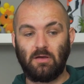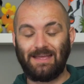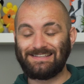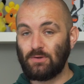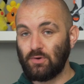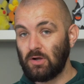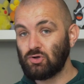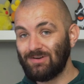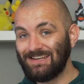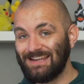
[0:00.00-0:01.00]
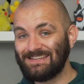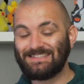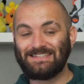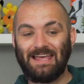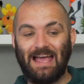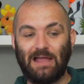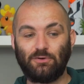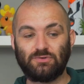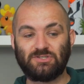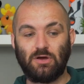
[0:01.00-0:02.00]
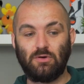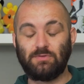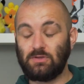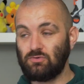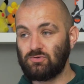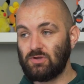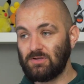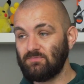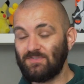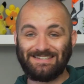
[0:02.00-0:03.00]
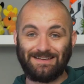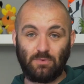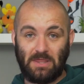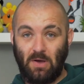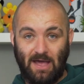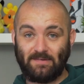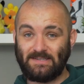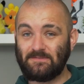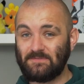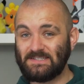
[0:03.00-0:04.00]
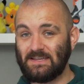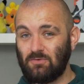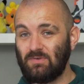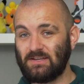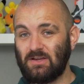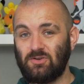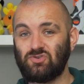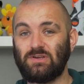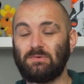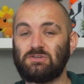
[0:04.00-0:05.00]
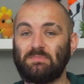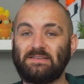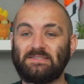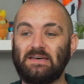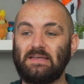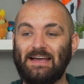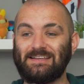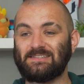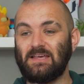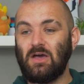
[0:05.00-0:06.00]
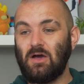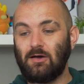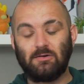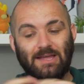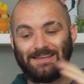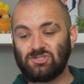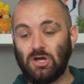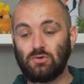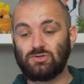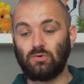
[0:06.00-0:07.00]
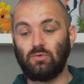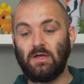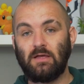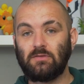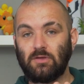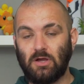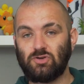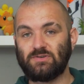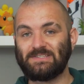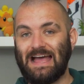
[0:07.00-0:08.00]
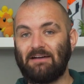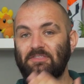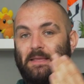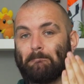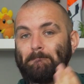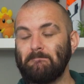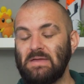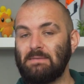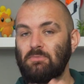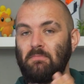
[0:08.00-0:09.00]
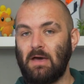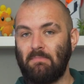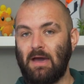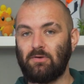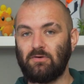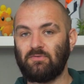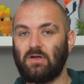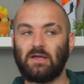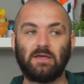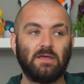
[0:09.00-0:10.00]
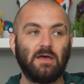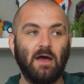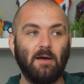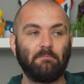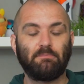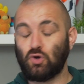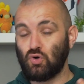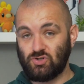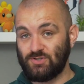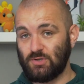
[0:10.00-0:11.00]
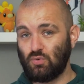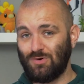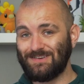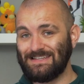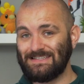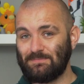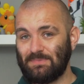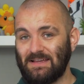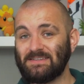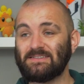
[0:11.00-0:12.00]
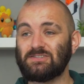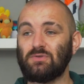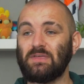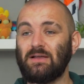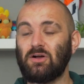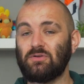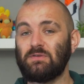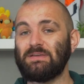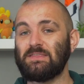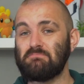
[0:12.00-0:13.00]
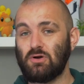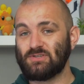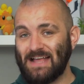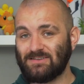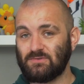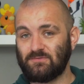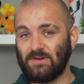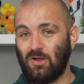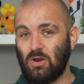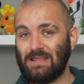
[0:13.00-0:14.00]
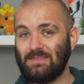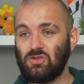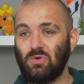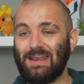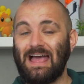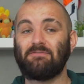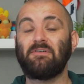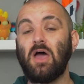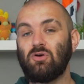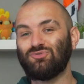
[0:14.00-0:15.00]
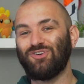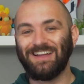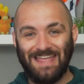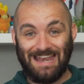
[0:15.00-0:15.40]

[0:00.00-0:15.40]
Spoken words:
It's on our green list, and also that you can visit without having to visit a red country, which means that that's in total the countries that have the minimum amount of like precautions and quarantines in place. So they are going to be the most hassle-free holiday that you can have right